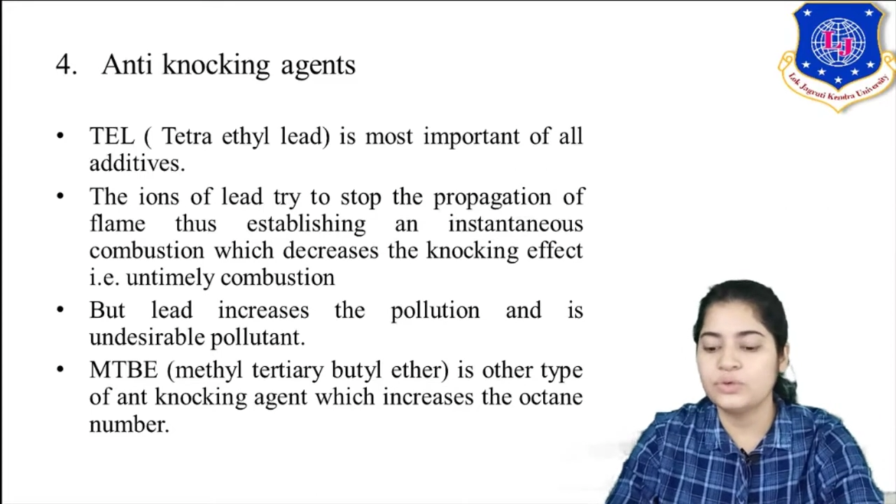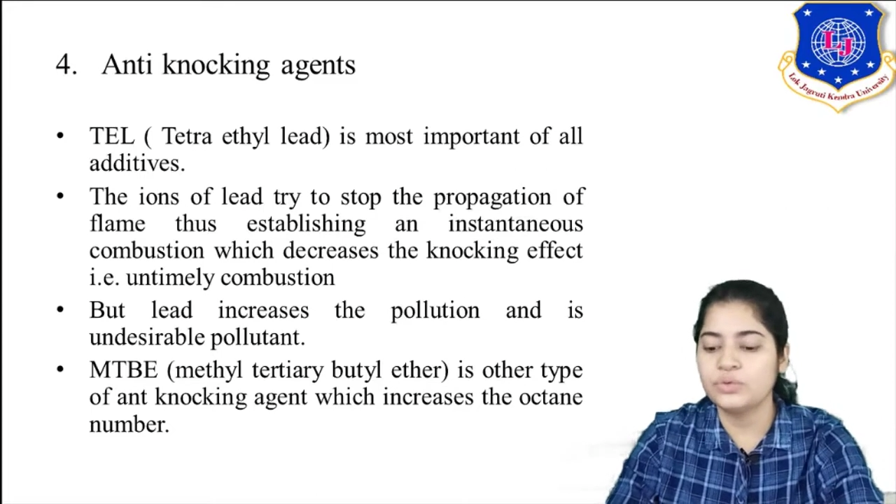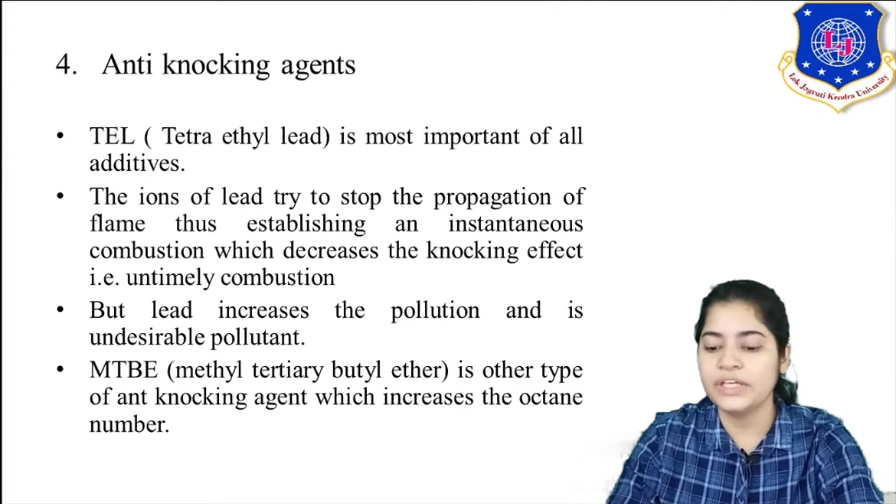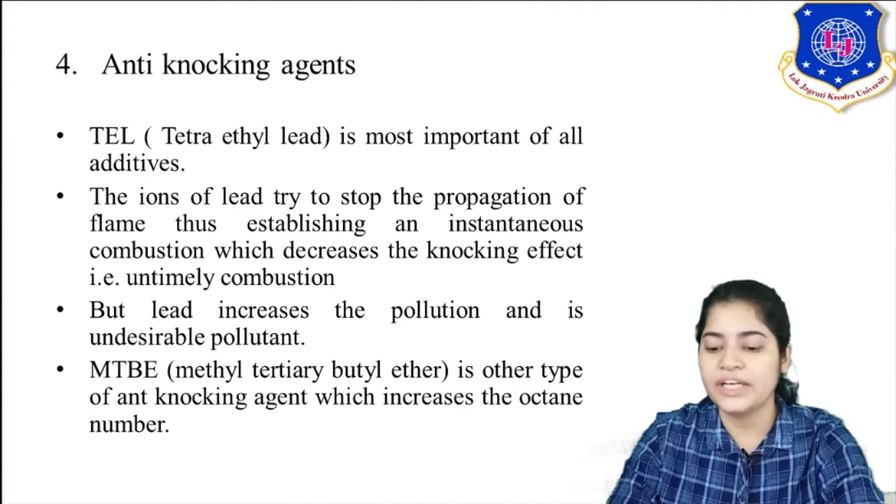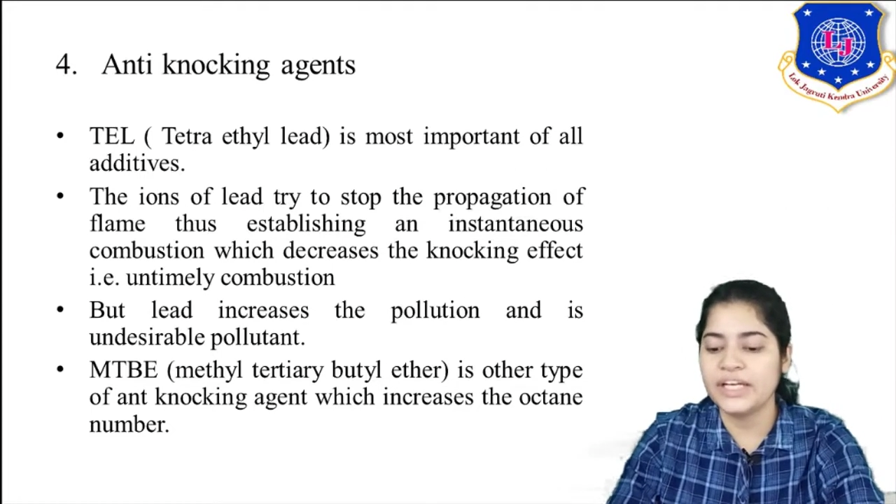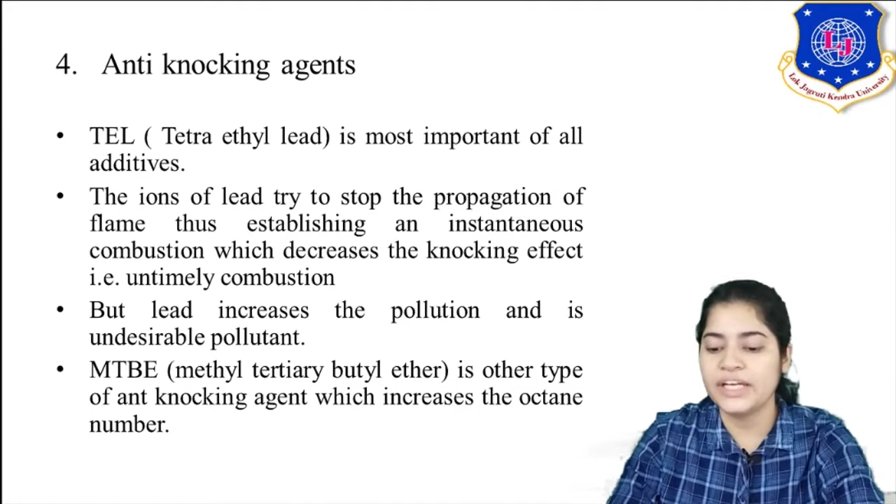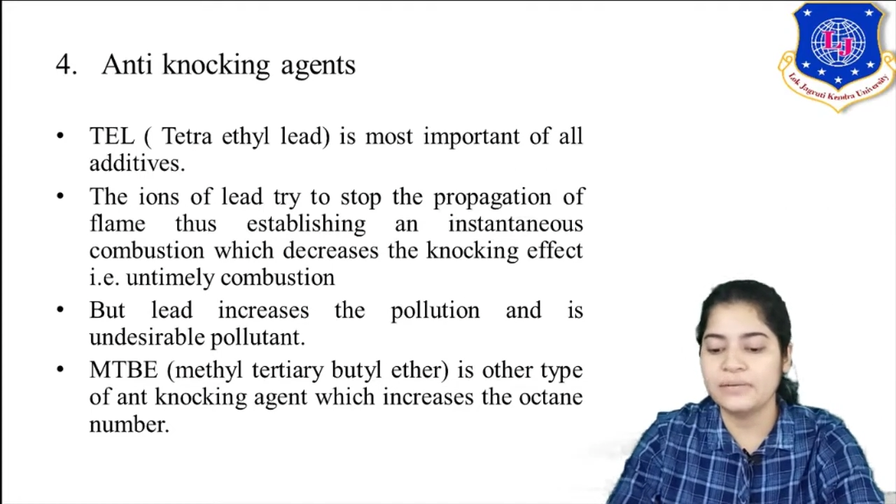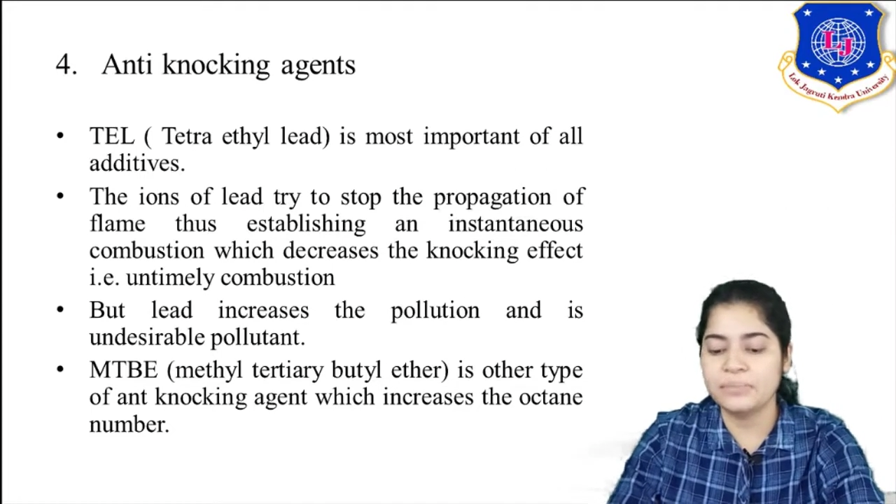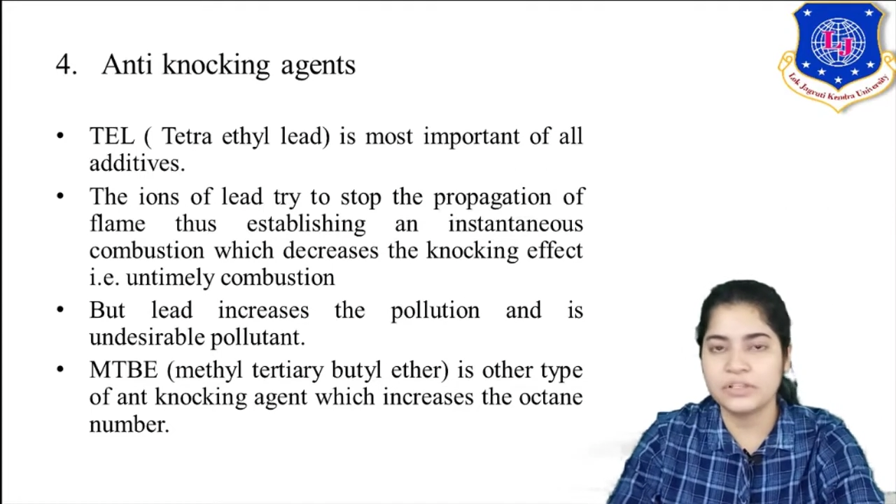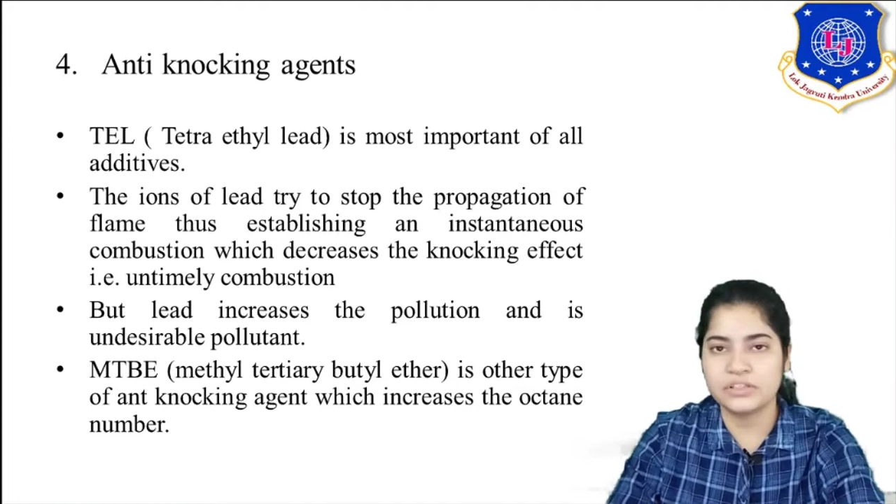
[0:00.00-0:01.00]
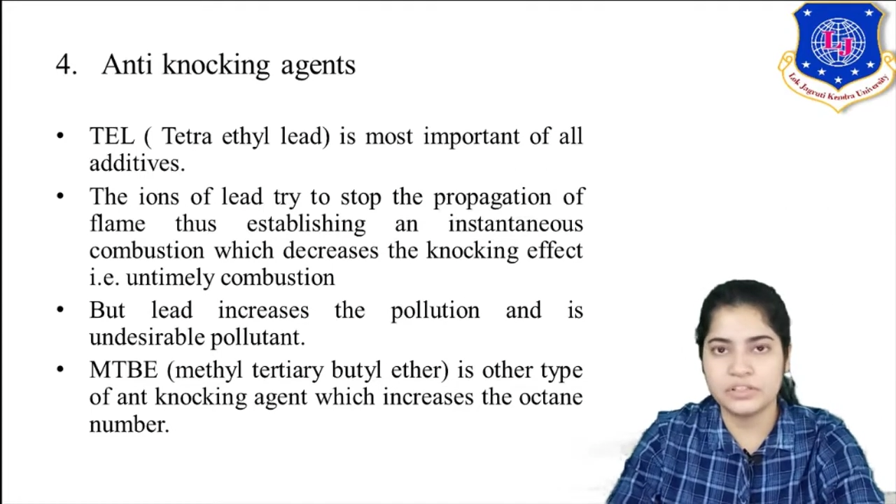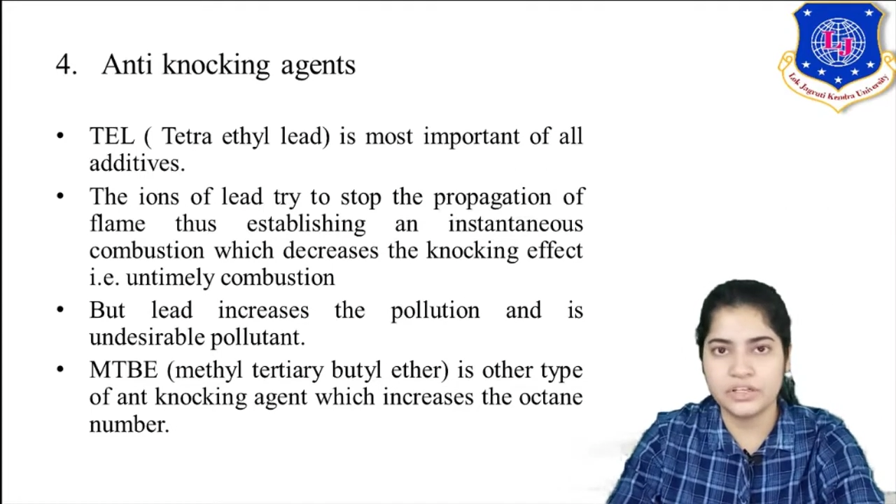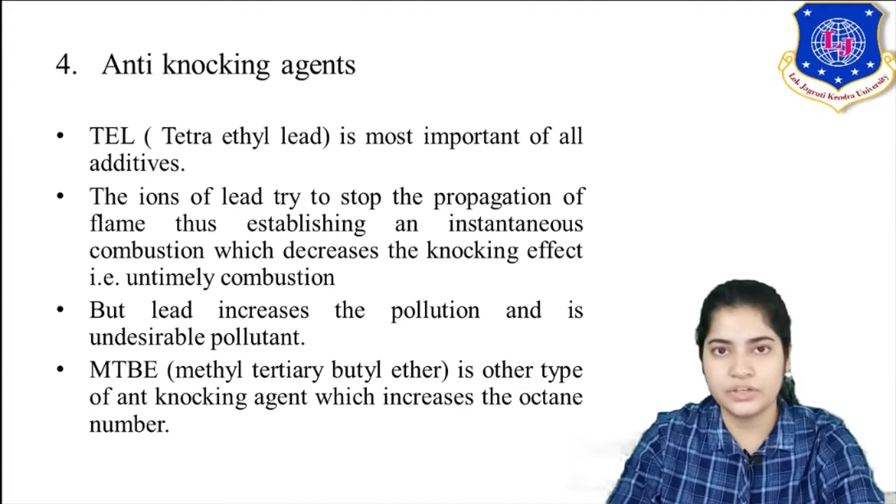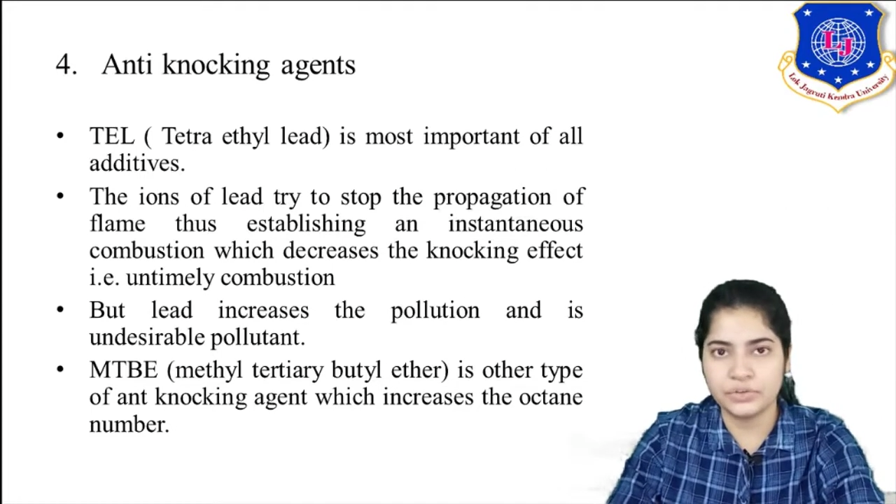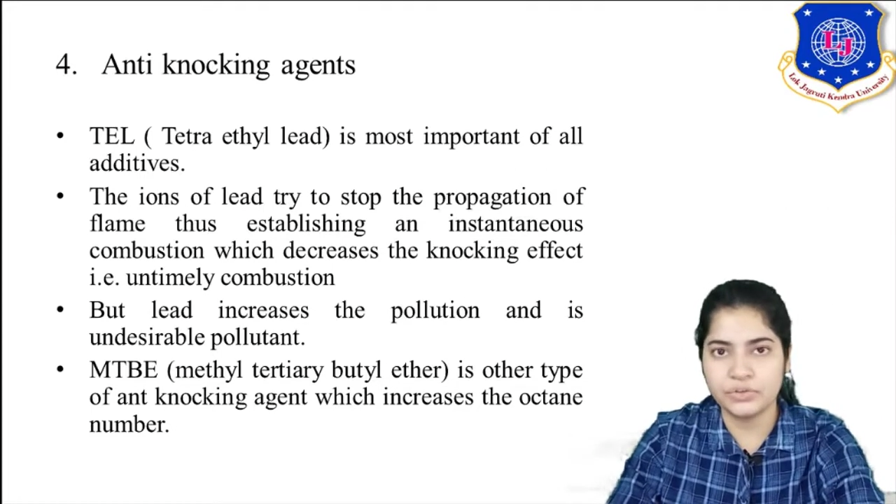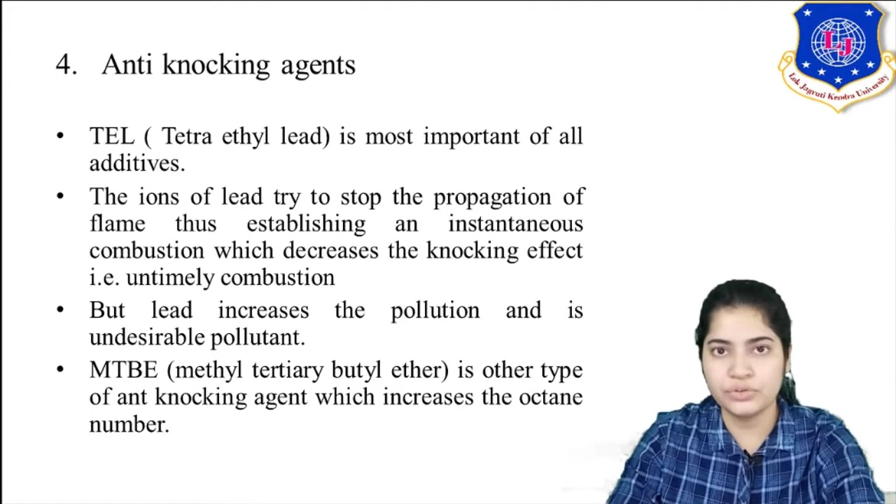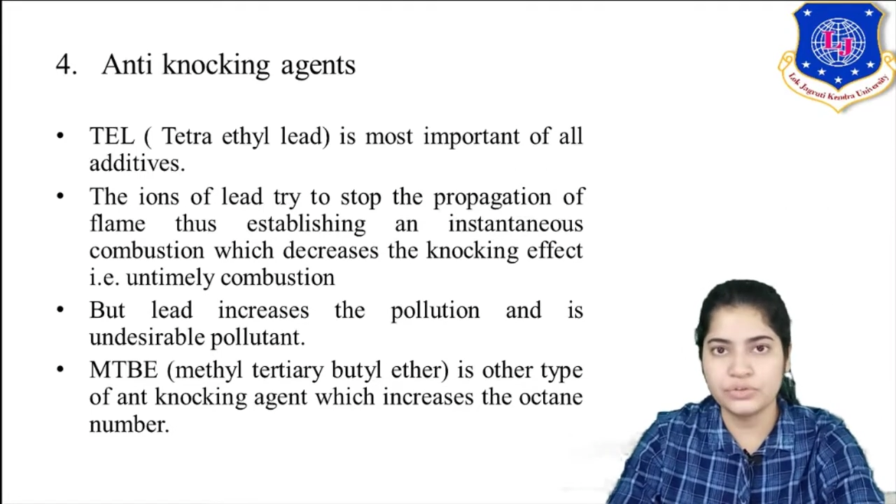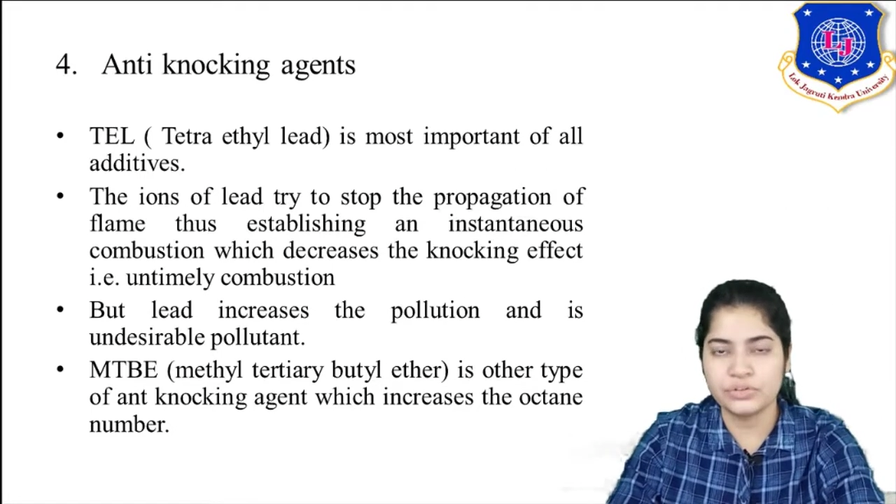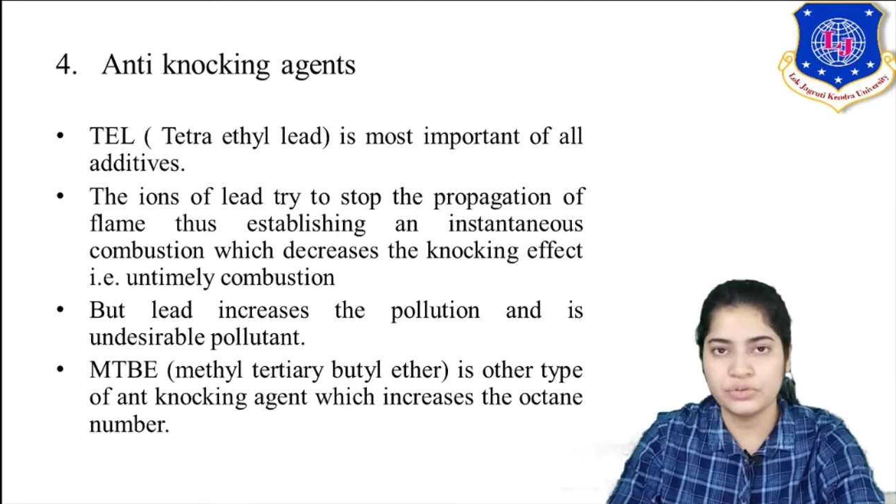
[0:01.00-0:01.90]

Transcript: only 10%